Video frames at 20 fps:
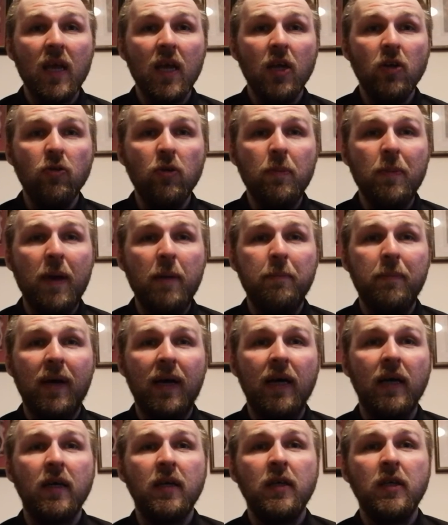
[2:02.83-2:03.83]
And
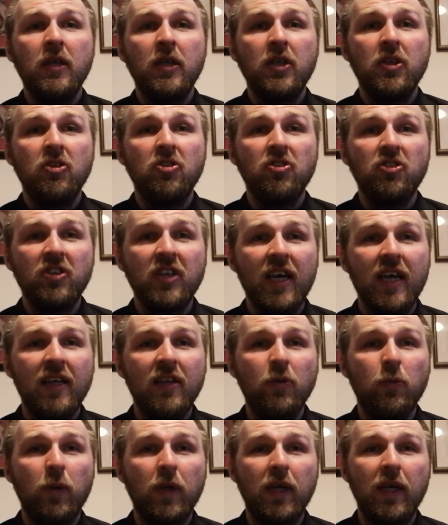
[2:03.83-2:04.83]
remember, share
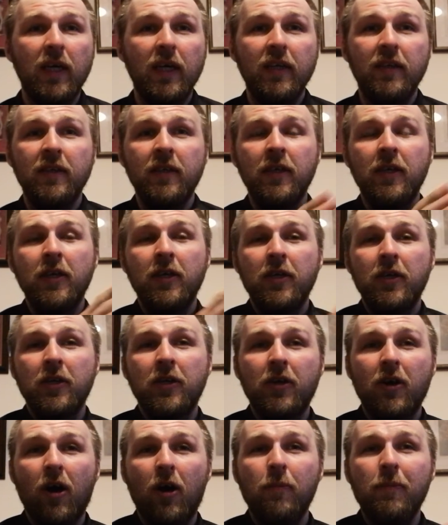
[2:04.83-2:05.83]
the word,
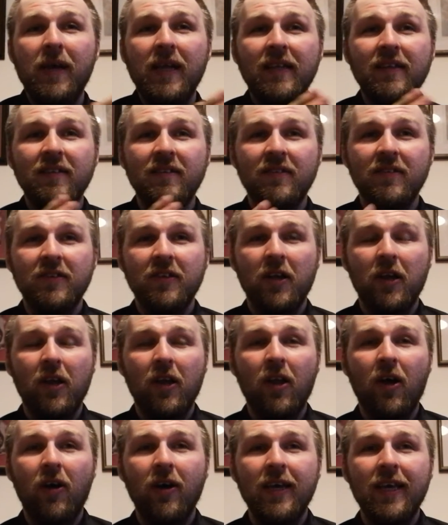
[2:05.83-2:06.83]
comment,
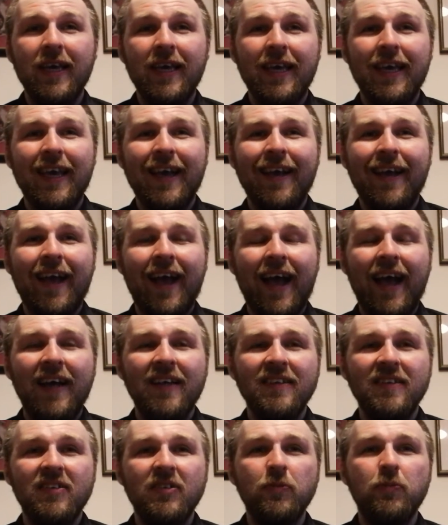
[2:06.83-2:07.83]
like
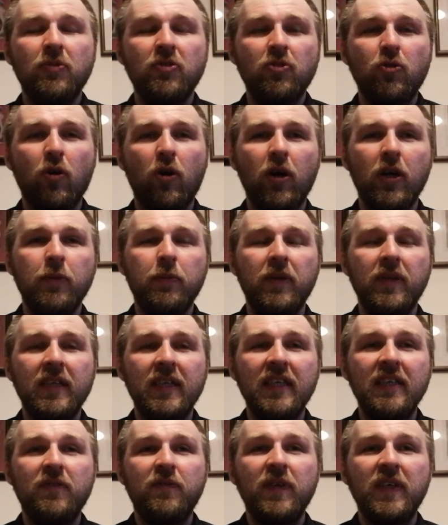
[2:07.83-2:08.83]
and subscribe on
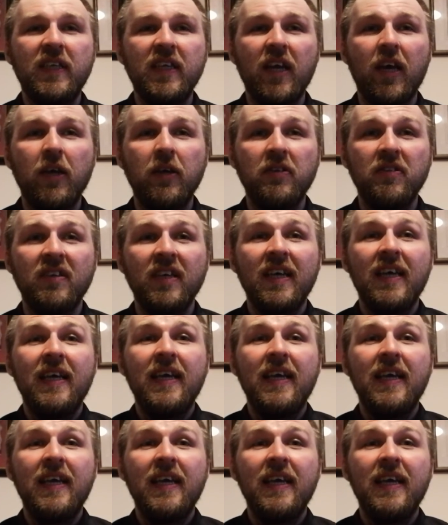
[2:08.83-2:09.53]
these videos.